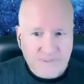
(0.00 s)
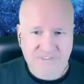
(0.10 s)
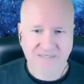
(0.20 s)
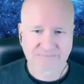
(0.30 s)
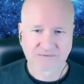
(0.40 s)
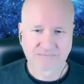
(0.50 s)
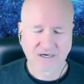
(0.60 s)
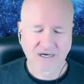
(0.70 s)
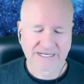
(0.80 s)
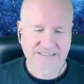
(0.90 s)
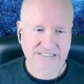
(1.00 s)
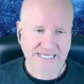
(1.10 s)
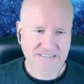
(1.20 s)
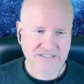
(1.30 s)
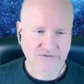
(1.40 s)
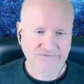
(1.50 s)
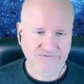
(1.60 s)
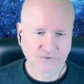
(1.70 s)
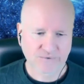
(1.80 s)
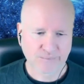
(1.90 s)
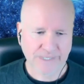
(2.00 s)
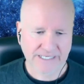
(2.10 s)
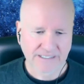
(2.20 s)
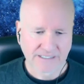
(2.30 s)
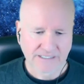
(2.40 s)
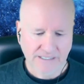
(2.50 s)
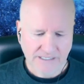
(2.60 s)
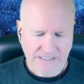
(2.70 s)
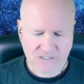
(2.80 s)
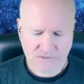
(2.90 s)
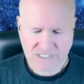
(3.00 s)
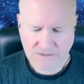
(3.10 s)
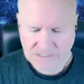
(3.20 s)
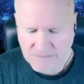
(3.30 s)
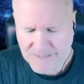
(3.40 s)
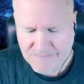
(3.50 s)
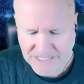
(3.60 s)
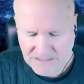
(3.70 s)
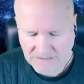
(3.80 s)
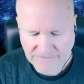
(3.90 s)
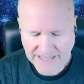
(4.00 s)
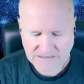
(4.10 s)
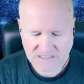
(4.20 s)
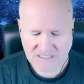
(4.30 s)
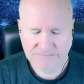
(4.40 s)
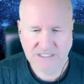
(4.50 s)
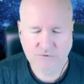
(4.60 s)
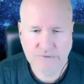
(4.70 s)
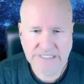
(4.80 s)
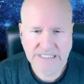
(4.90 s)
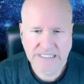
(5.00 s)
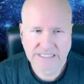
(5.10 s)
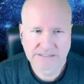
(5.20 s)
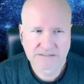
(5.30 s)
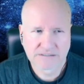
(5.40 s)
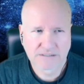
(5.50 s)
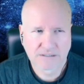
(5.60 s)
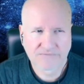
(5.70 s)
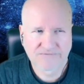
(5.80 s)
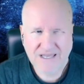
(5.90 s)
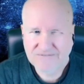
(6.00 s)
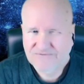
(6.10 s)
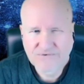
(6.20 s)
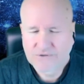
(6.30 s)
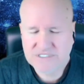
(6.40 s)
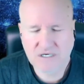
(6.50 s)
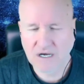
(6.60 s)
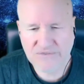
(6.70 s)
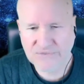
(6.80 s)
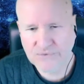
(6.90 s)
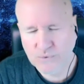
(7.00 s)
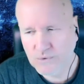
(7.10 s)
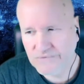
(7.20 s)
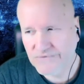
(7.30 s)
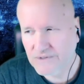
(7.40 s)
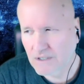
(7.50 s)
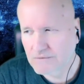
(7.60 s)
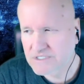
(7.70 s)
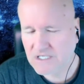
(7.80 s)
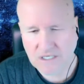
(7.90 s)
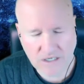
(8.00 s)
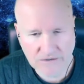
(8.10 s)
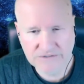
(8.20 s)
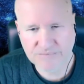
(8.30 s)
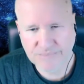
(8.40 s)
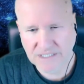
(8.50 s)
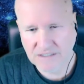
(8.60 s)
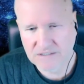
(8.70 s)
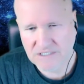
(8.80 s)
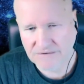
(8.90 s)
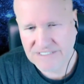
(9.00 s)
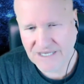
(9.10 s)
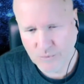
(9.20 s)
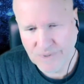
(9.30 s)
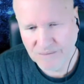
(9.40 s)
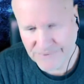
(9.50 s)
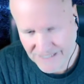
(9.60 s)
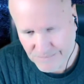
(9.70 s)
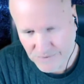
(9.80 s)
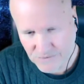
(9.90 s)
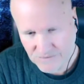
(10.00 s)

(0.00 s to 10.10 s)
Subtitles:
up your mind, and so forth. But it's also a little bit bigger than that to some degree. And at first I thought that I was a coach because I was helping people.